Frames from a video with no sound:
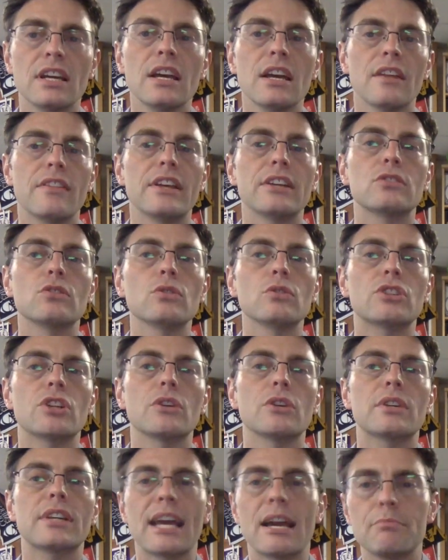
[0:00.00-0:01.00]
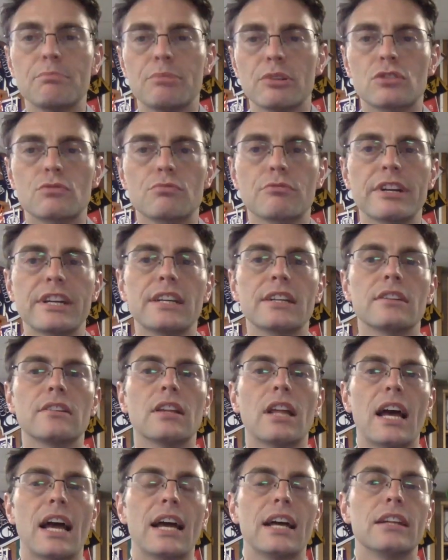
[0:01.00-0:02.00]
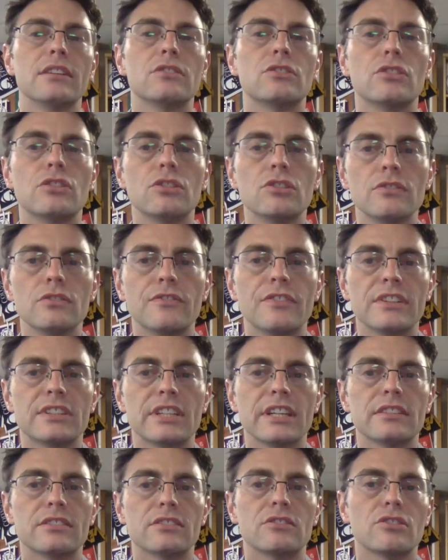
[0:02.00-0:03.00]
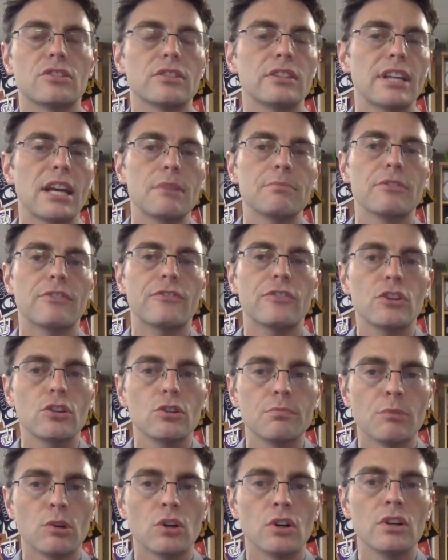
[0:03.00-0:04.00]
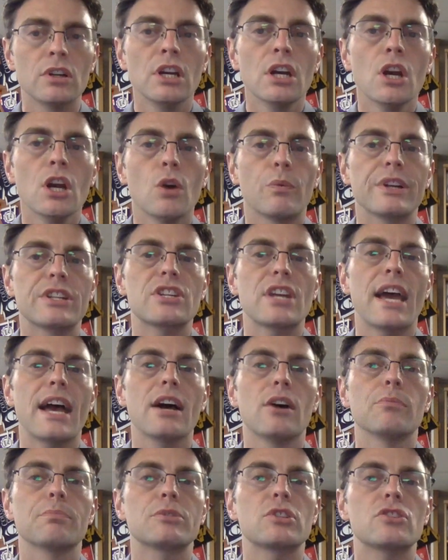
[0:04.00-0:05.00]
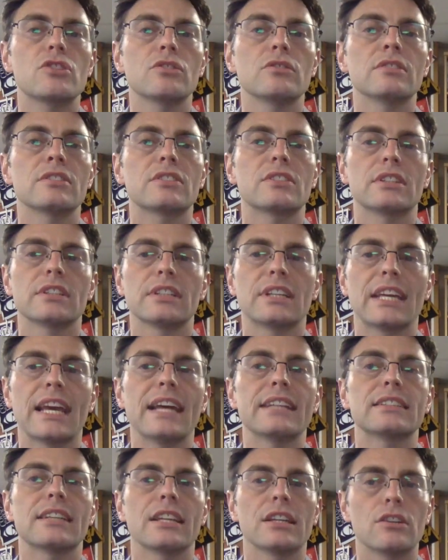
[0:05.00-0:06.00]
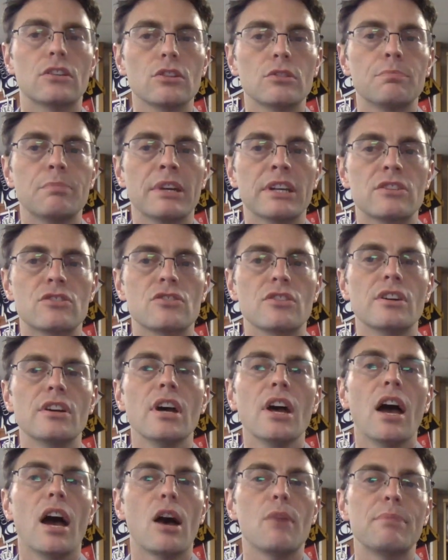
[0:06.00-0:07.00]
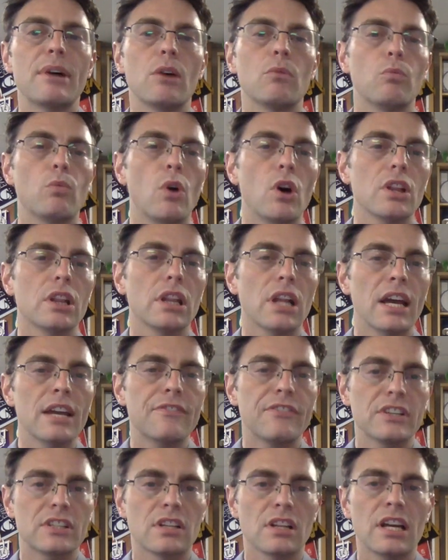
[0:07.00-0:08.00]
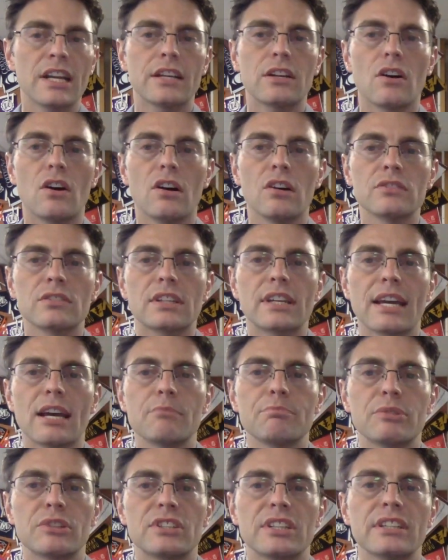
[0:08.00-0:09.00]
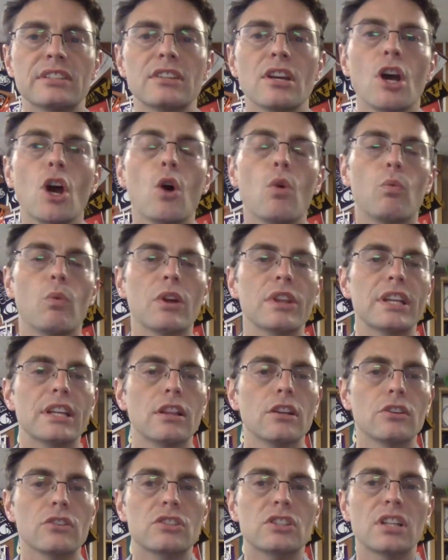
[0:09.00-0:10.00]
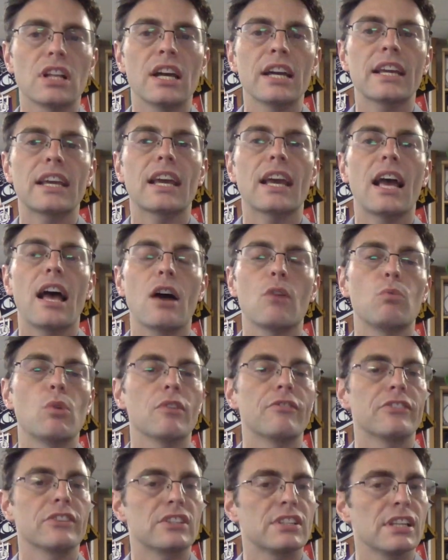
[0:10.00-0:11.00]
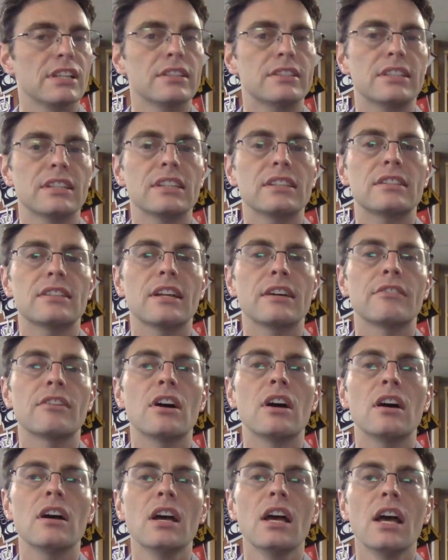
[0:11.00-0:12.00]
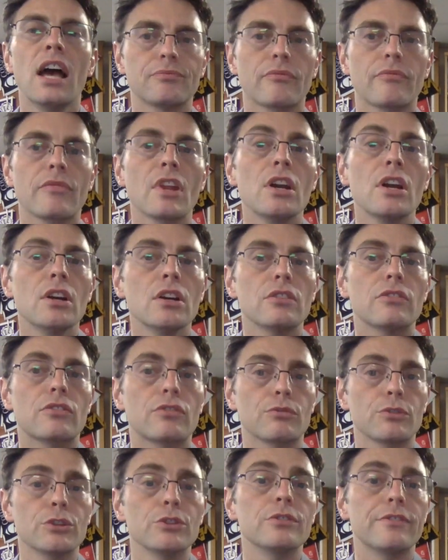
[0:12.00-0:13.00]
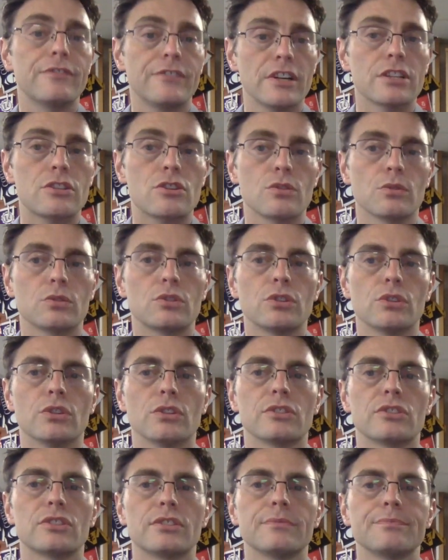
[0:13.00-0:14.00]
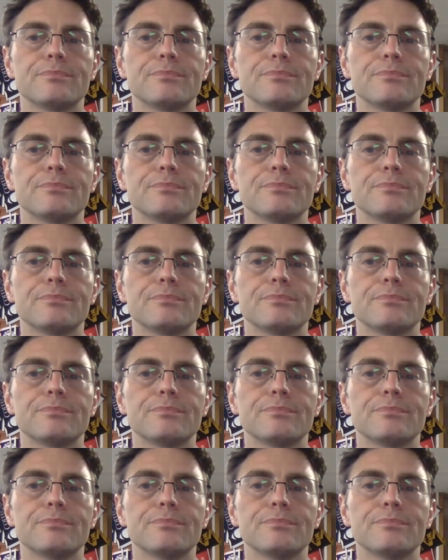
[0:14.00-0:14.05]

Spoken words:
There's also Campus Reel and UVisit, to name a few more, which help students to get a good picture about what life is like on campuses, what it looks like, what facilities there are, through virtual tours.